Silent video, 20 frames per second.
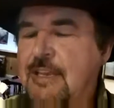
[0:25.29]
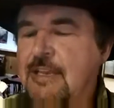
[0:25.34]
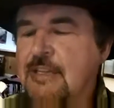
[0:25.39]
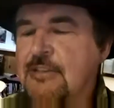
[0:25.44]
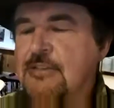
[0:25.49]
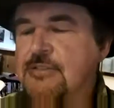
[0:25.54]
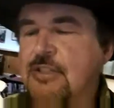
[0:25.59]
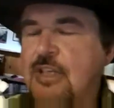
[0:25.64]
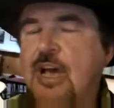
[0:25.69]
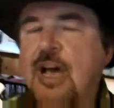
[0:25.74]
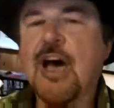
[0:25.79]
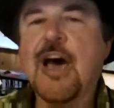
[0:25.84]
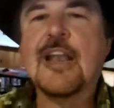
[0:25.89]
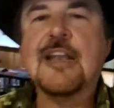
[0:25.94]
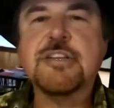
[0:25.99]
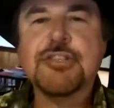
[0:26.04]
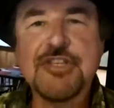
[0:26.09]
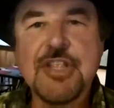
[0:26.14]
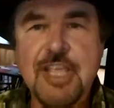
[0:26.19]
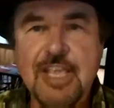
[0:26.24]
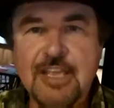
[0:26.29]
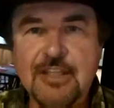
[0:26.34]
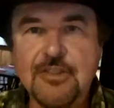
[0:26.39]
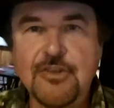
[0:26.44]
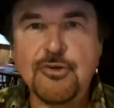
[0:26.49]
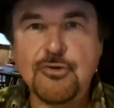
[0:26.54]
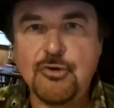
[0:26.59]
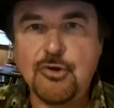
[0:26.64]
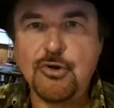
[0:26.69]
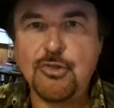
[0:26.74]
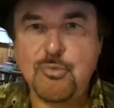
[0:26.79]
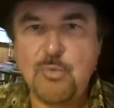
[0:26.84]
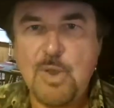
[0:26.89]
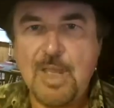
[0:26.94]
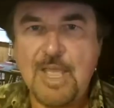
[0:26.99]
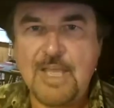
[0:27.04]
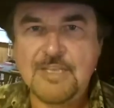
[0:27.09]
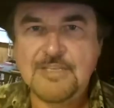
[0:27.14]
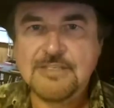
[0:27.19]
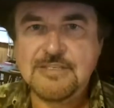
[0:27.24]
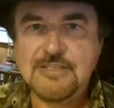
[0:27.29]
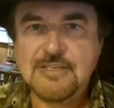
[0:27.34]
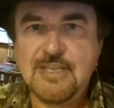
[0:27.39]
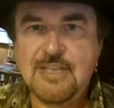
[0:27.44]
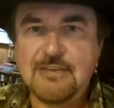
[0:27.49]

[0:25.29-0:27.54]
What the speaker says: is the hottest thing in the Northwest.